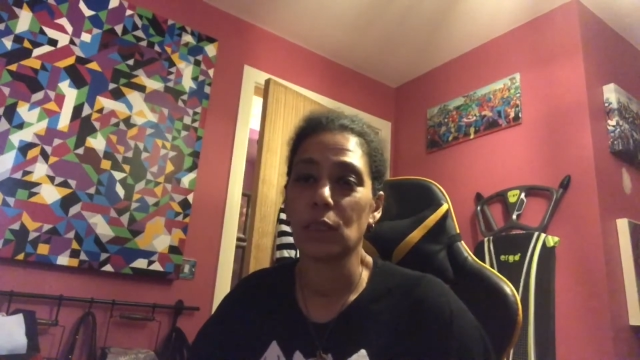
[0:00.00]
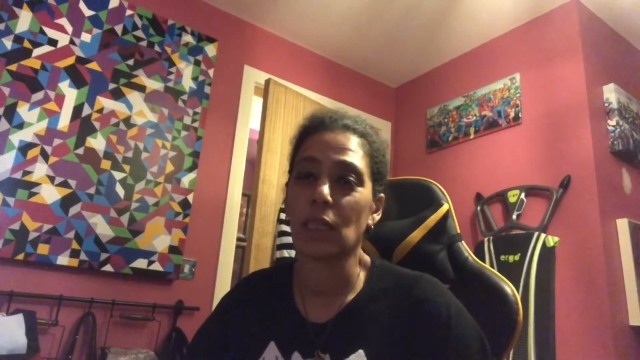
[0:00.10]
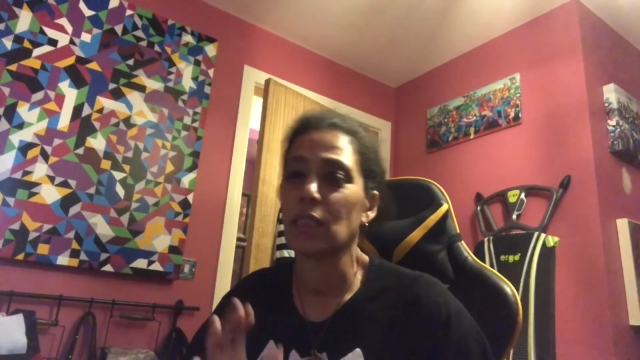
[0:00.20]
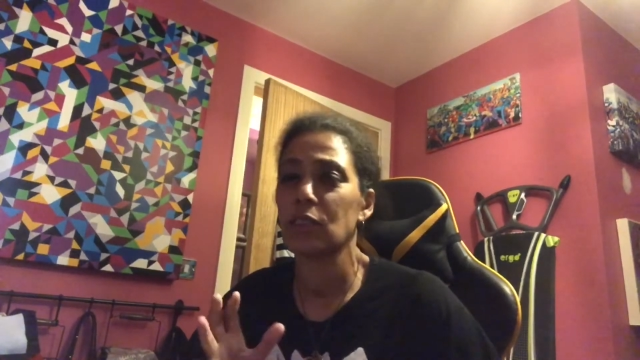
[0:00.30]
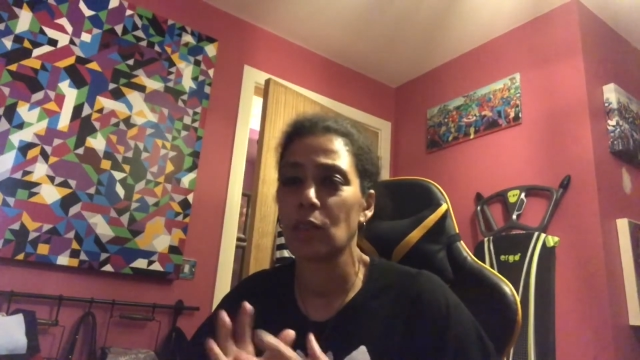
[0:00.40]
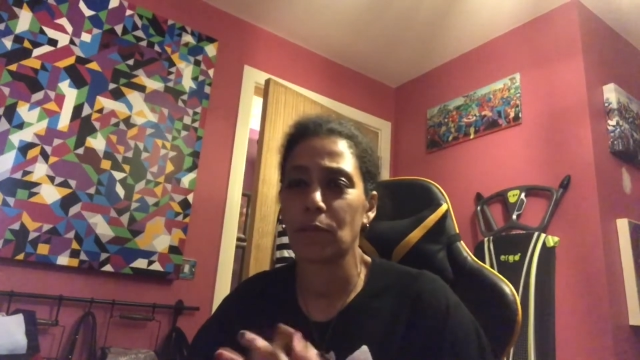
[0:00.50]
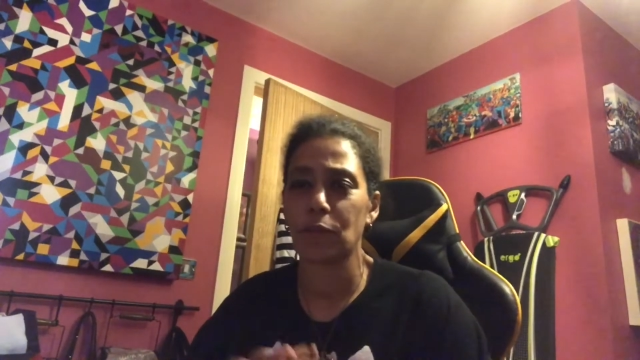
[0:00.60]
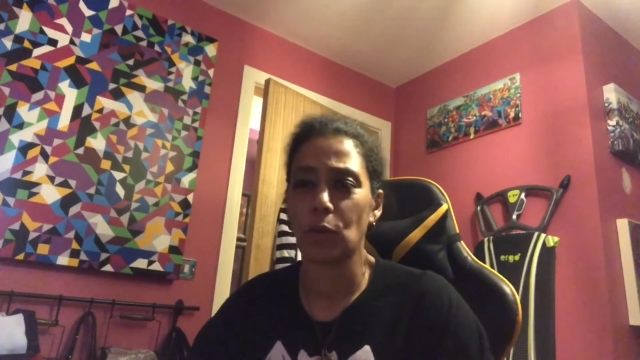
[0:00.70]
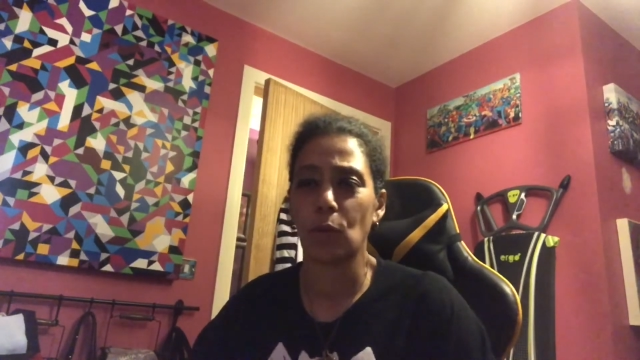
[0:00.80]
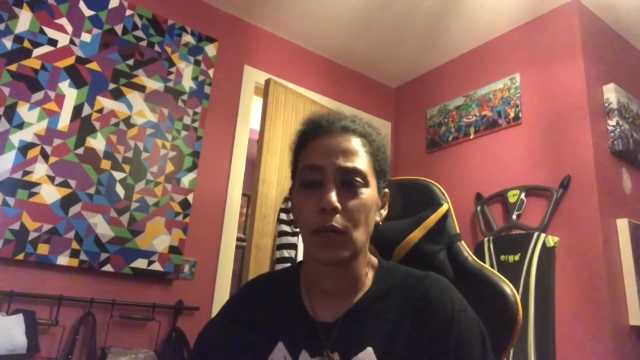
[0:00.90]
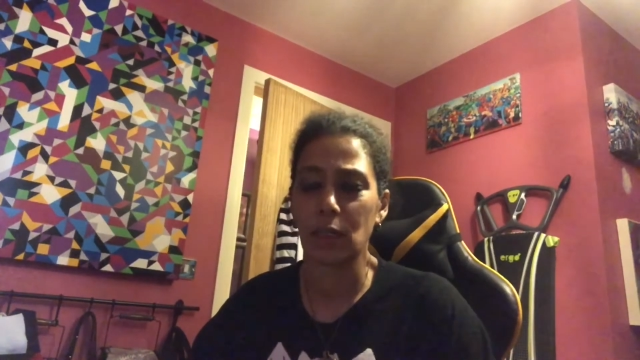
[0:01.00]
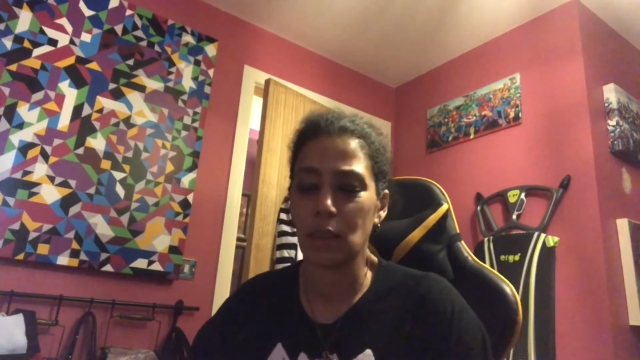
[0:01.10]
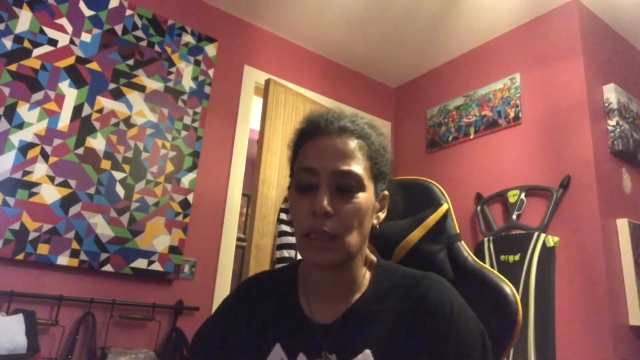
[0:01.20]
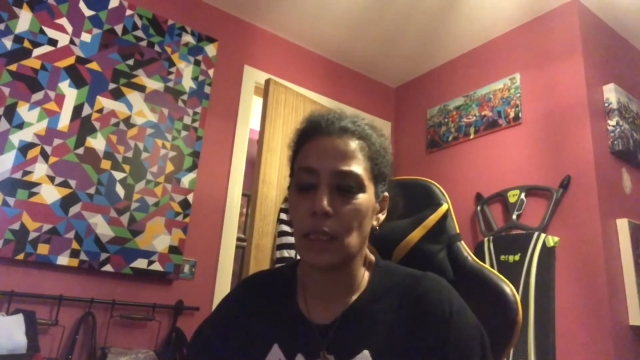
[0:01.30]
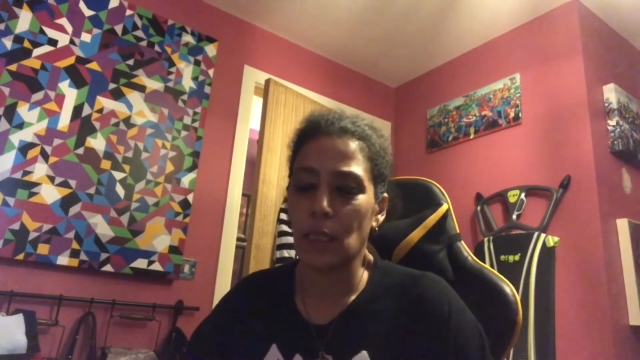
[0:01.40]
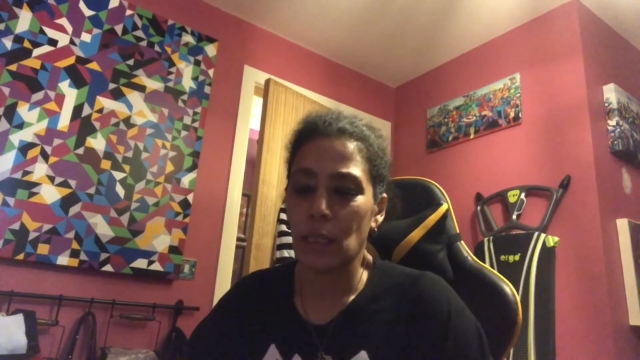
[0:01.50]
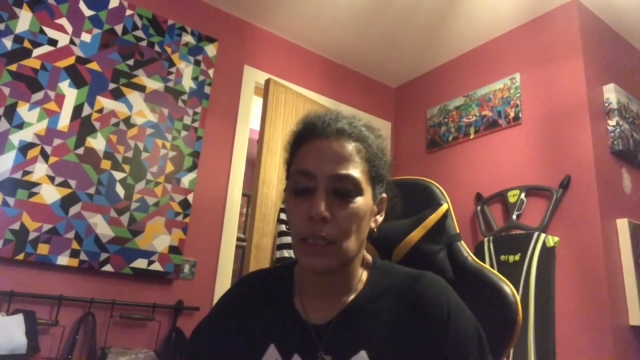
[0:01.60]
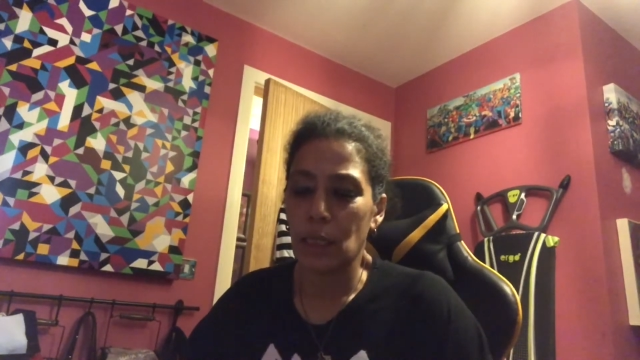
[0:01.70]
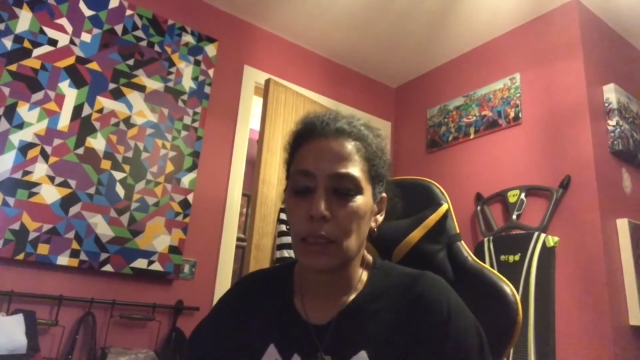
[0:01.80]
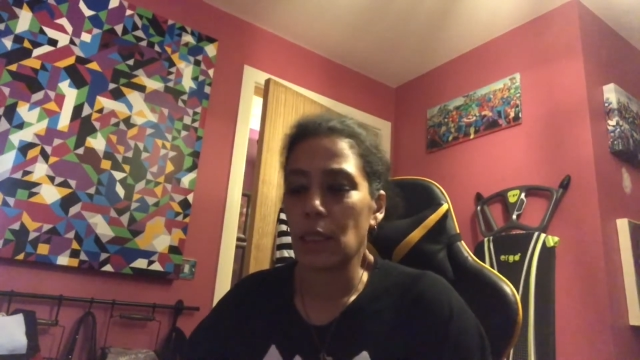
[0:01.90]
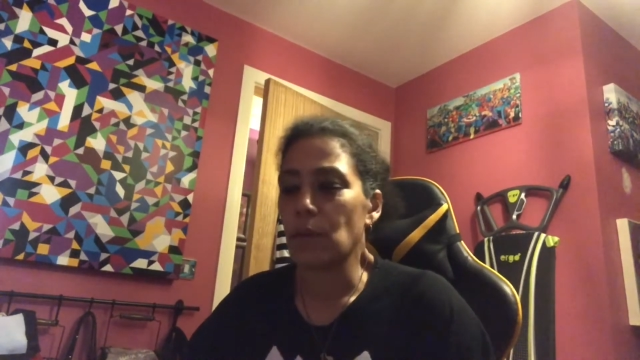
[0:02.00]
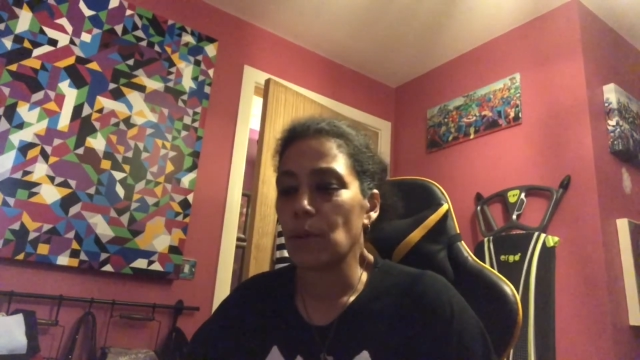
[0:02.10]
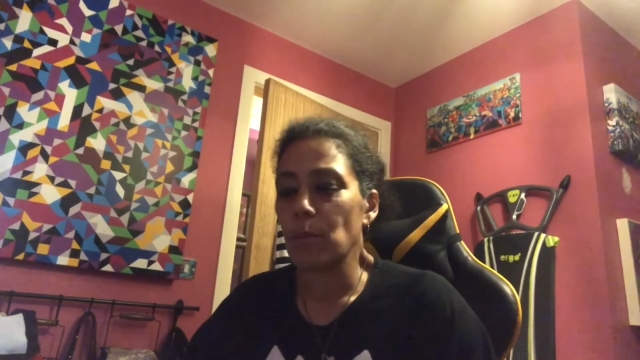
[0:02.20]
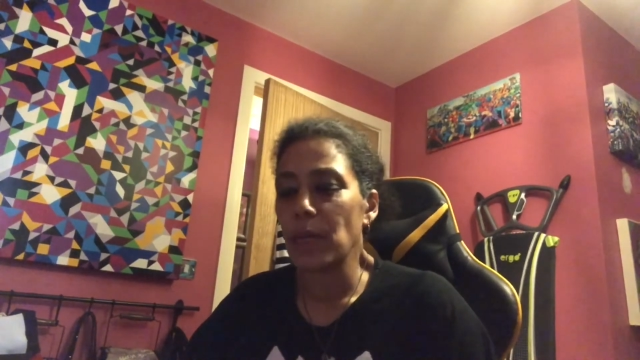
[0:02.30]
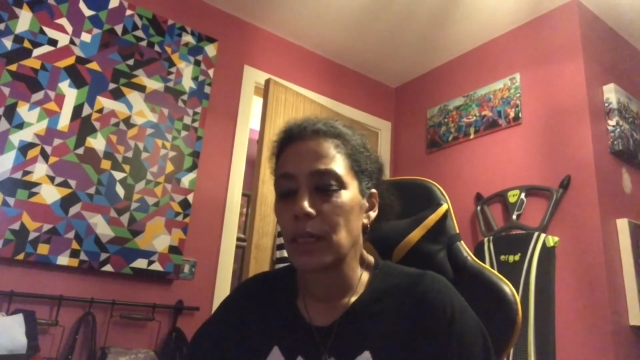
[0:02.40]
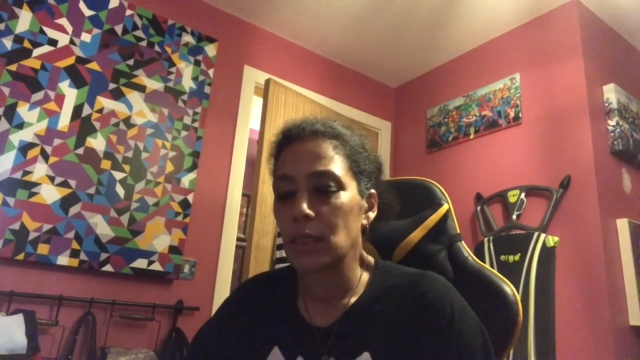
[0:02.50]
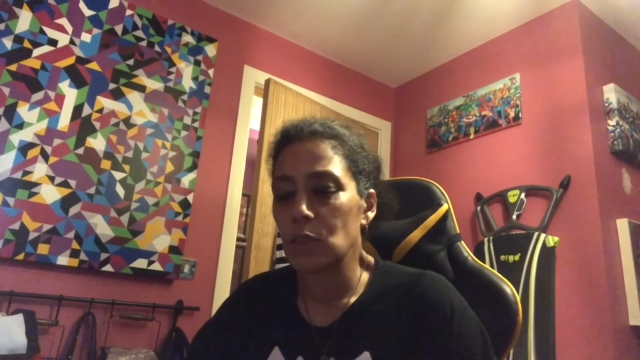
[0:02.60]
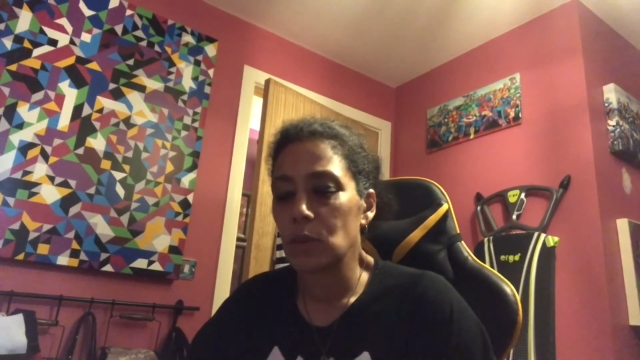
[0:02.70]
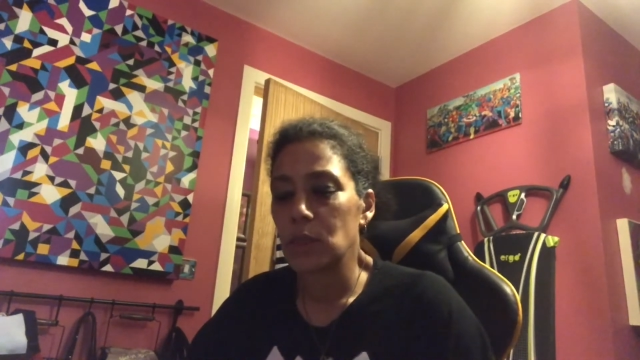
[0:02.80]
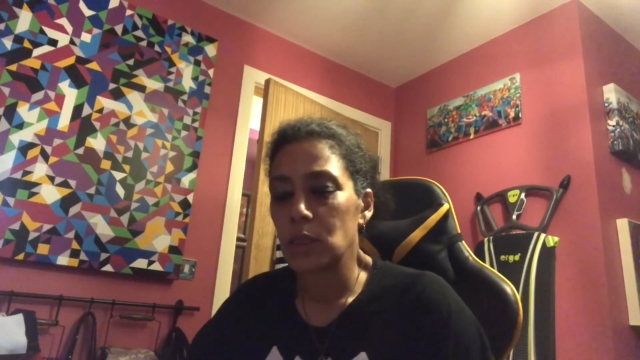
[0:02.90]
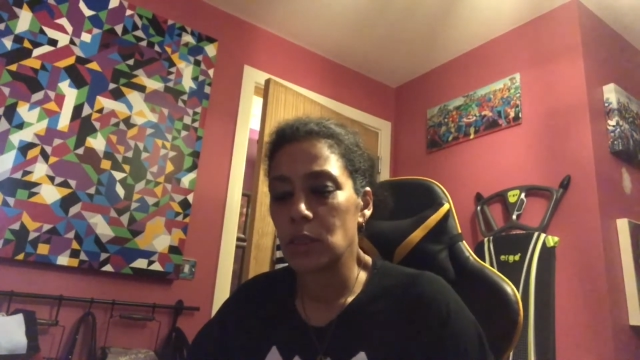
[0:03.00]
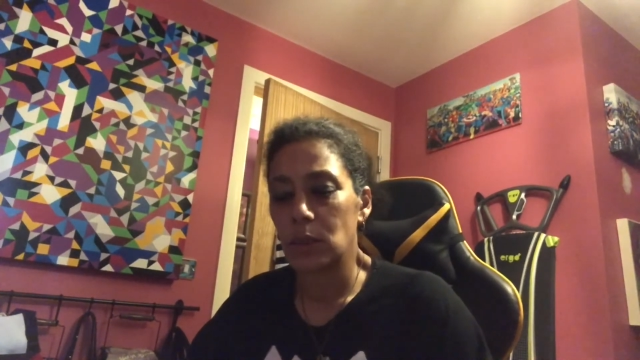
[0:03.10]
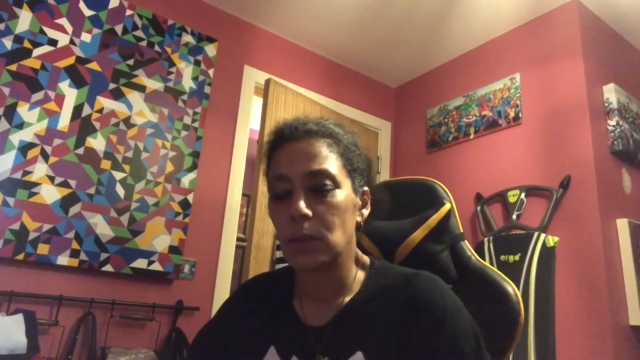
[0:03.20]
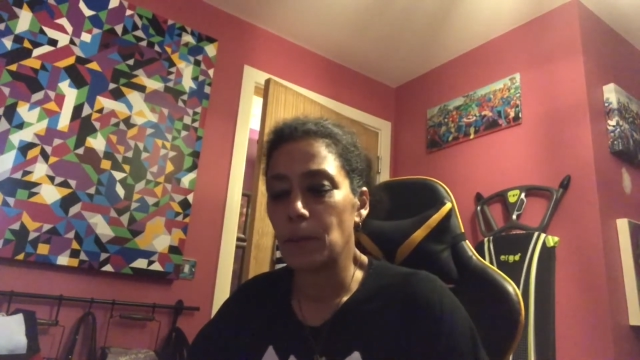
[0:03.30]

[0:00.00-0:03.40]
Then I stopped for a while, and then I went back into it. So